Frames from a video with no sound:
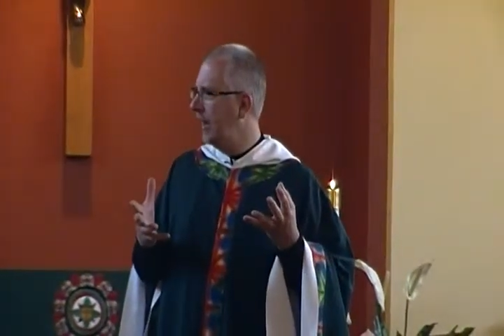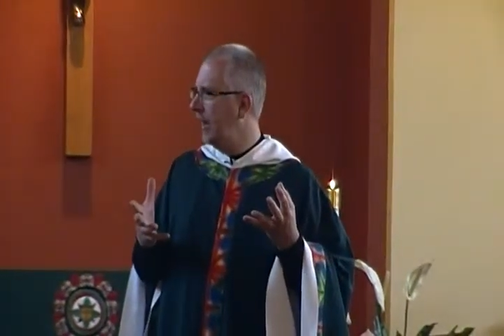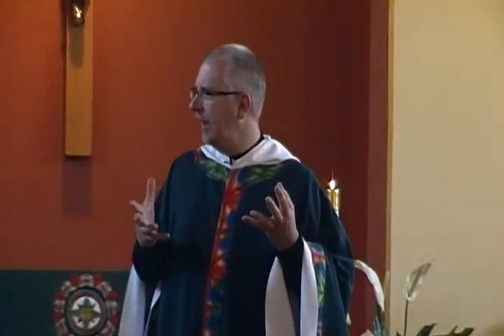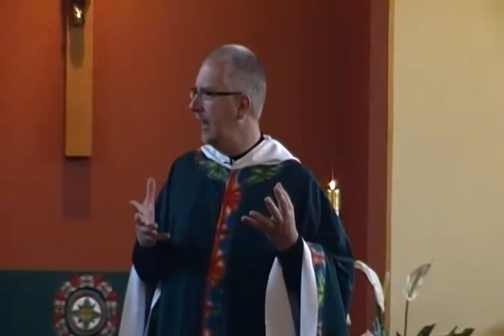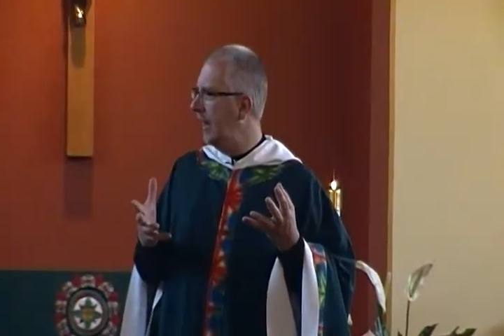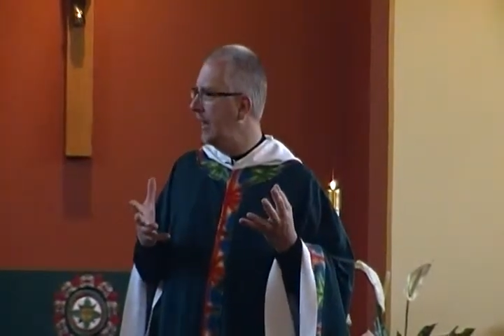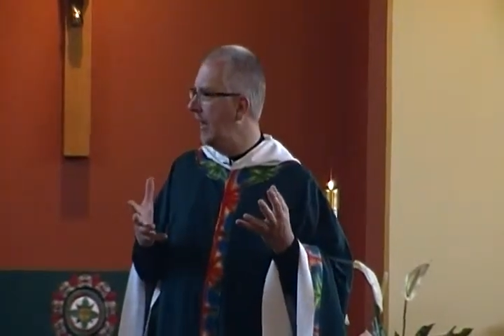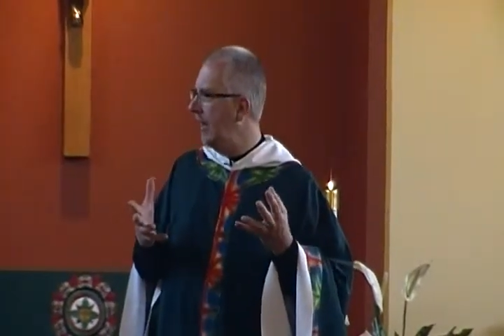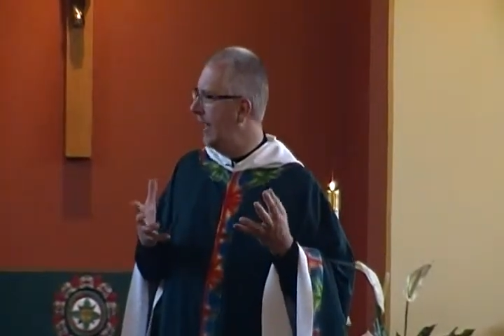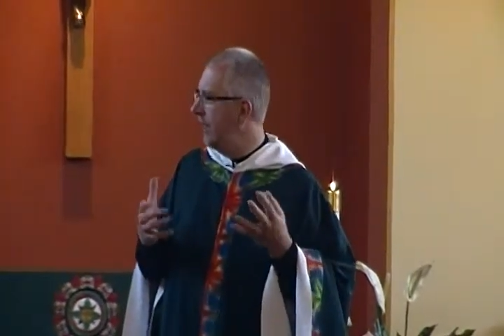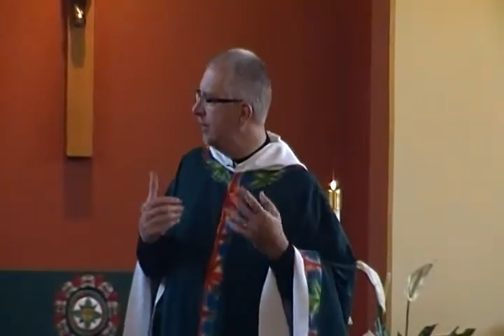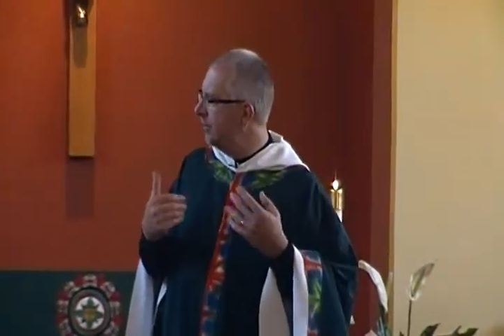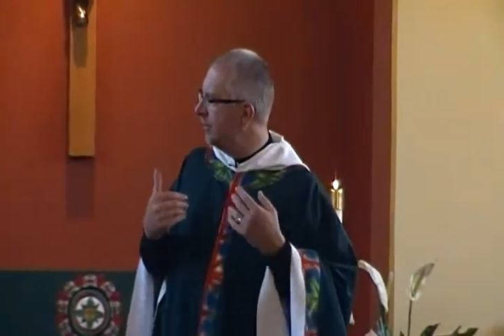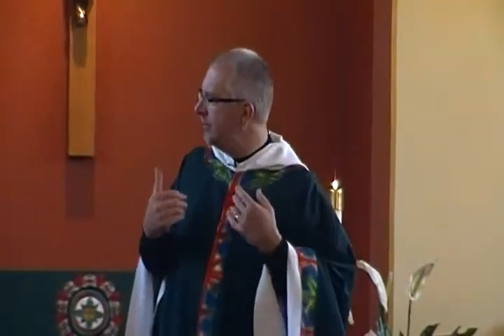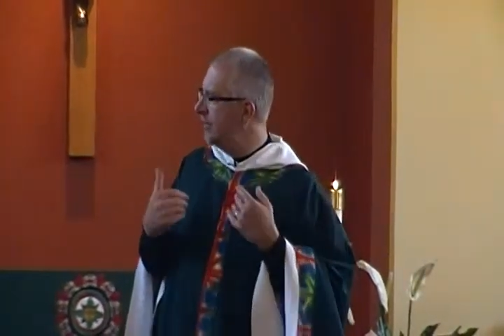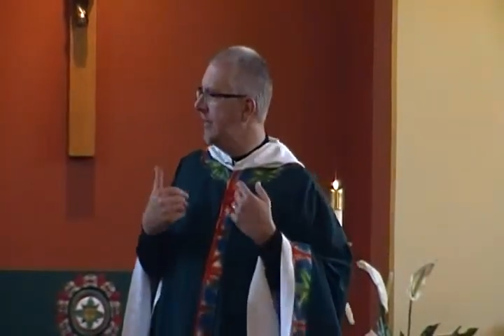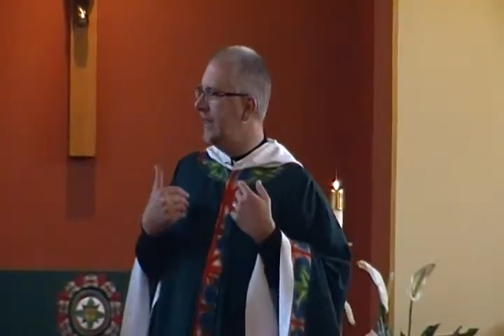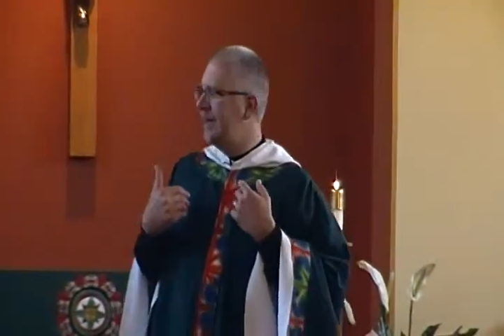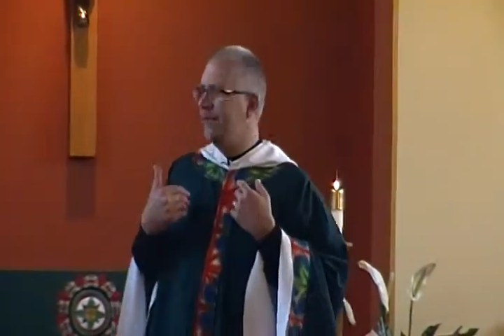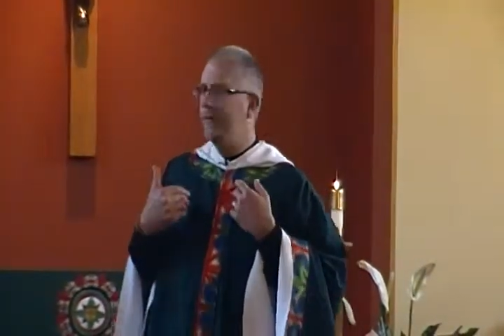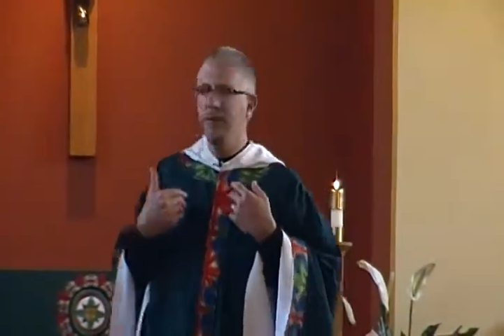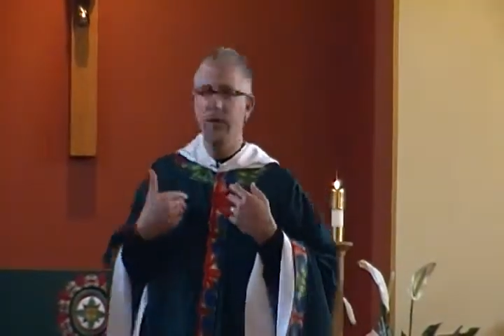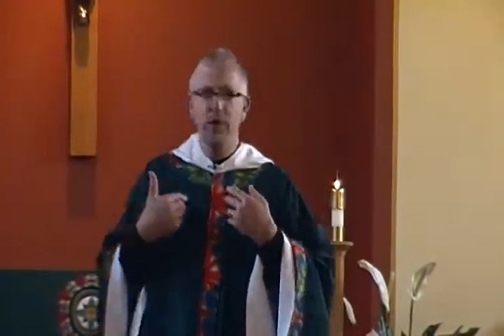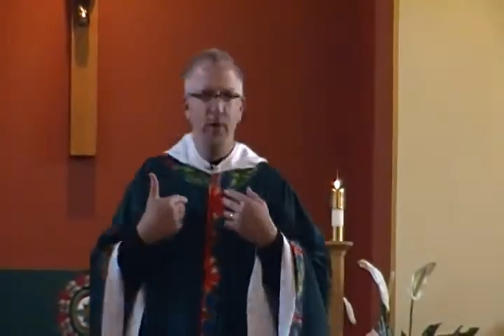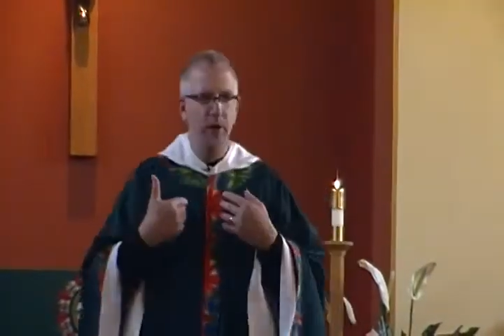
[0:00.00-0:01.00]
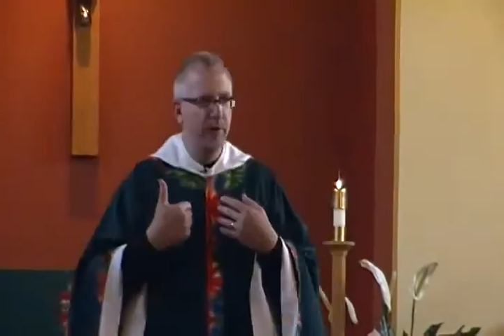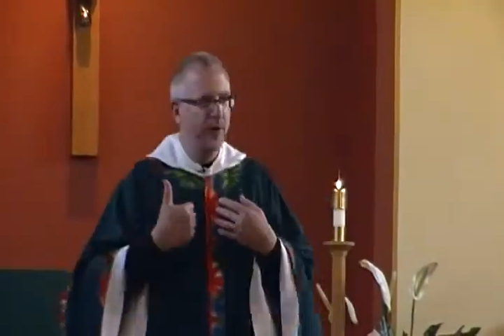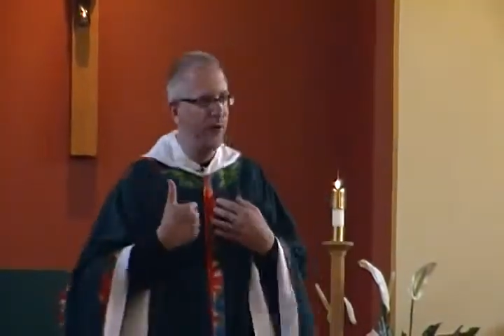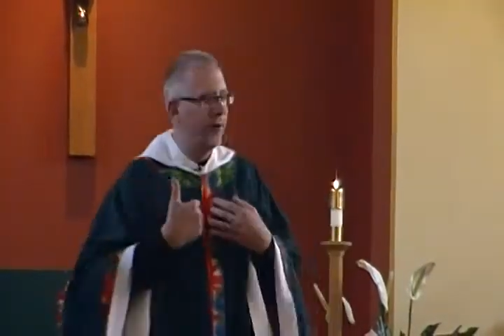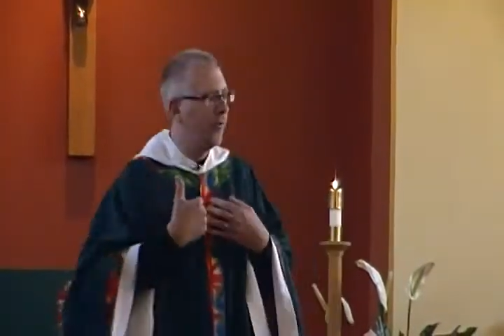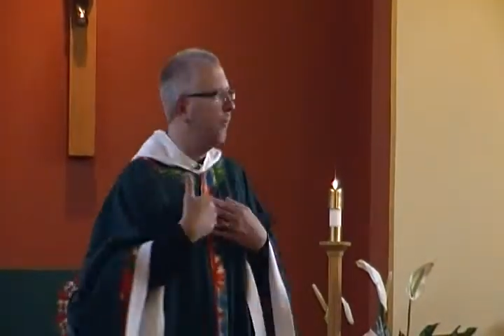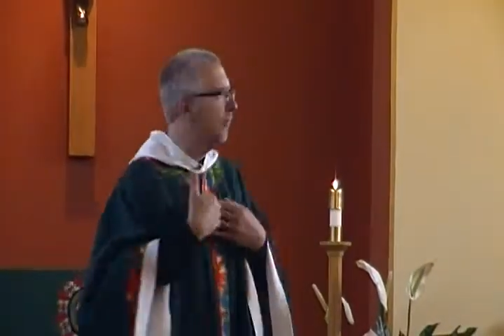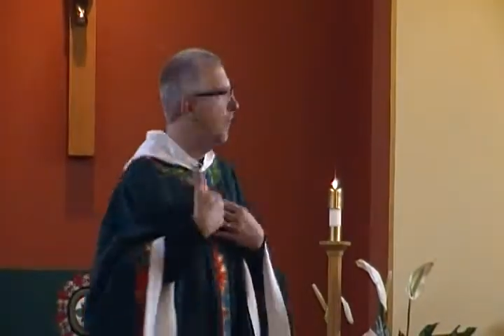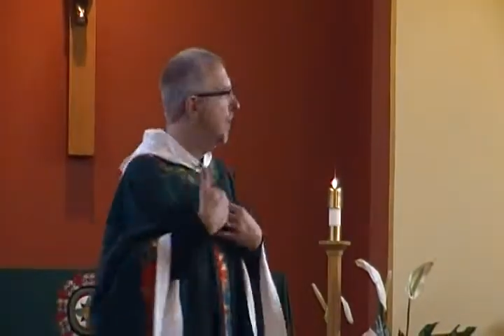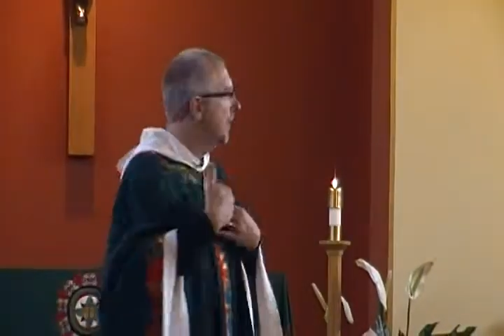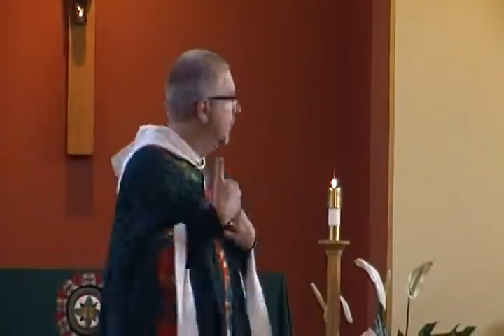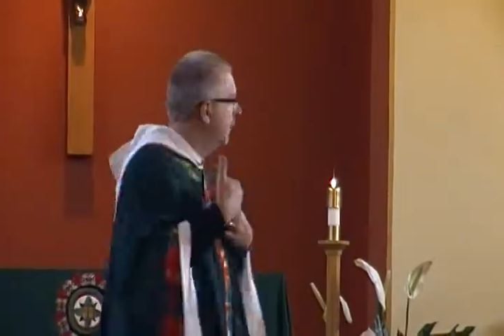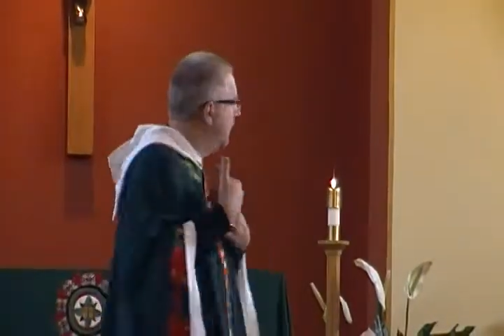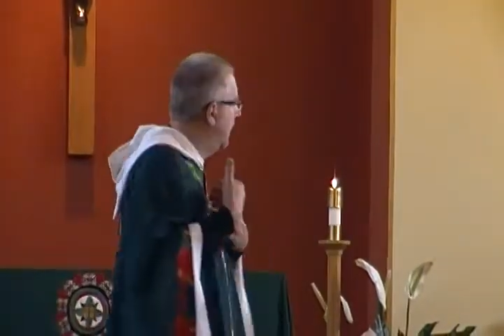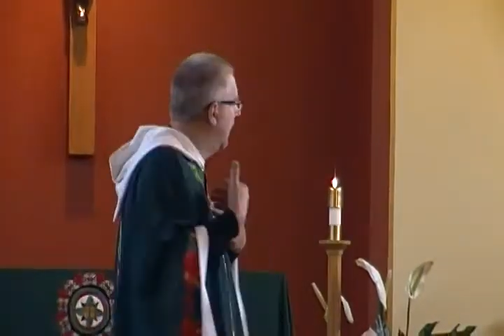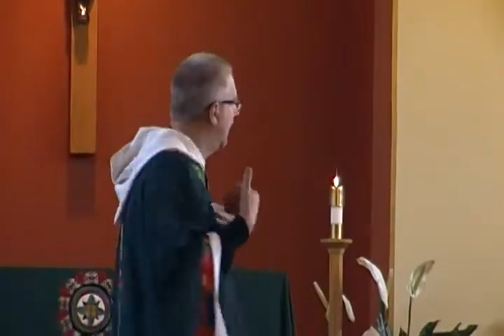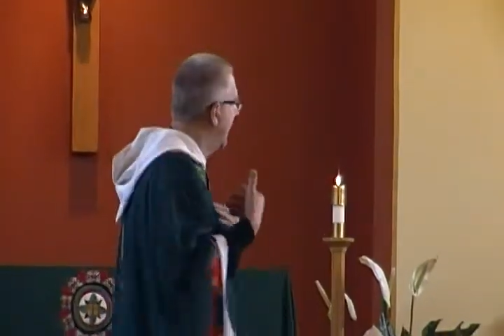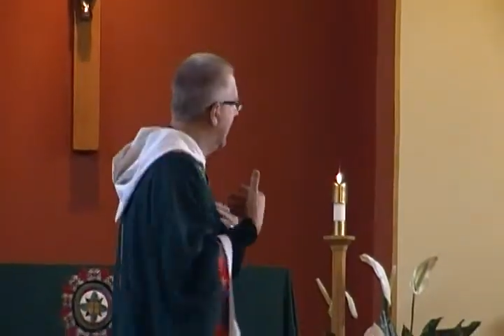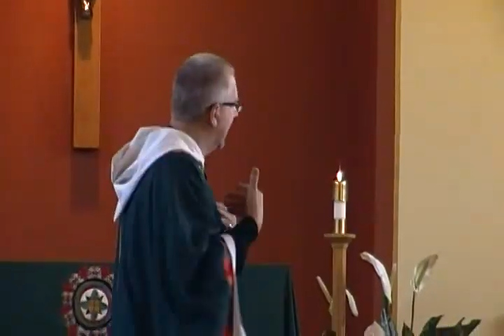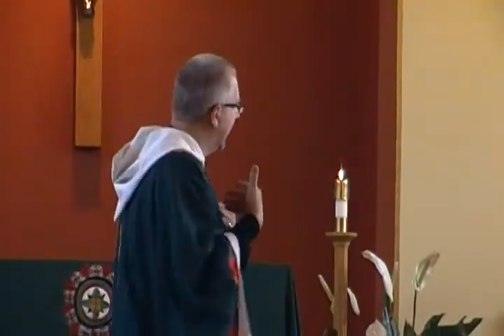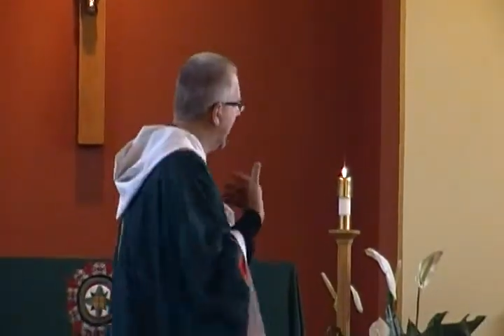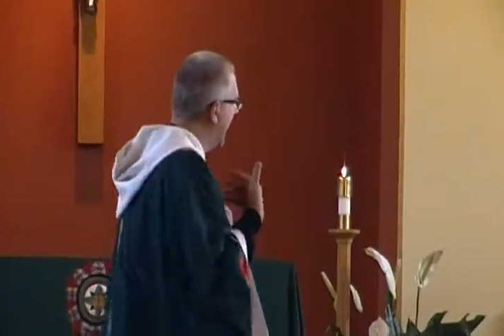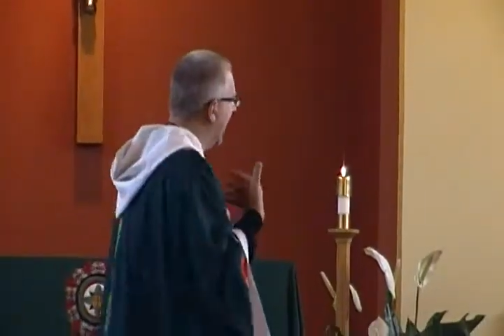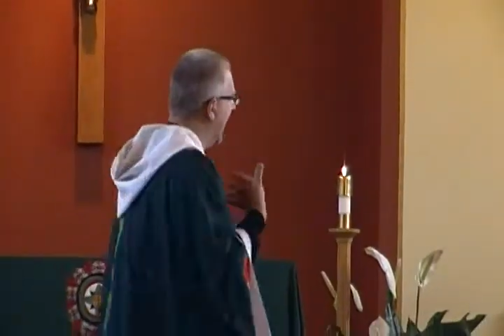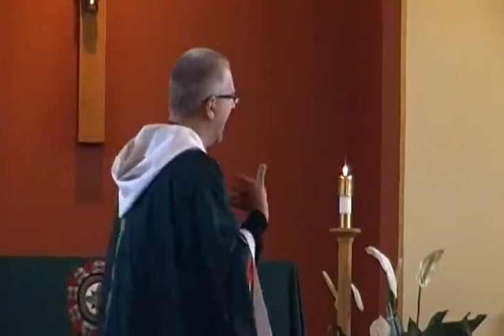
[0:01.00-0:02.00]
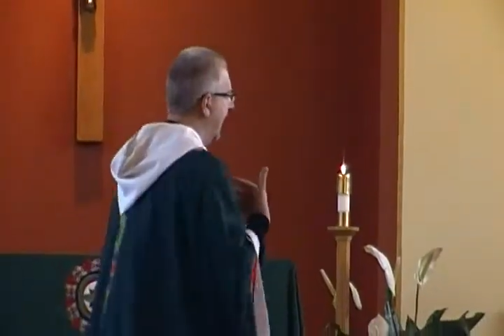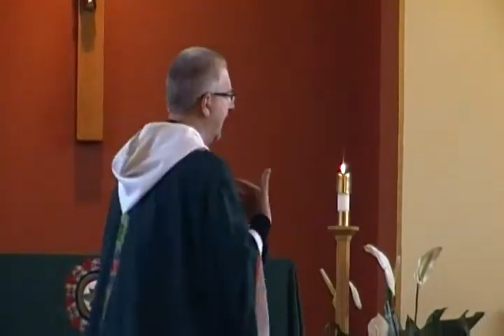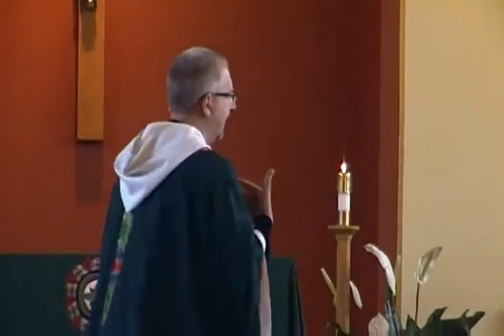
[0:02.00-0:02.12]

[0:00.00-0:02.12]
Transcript: And I don't even know that we really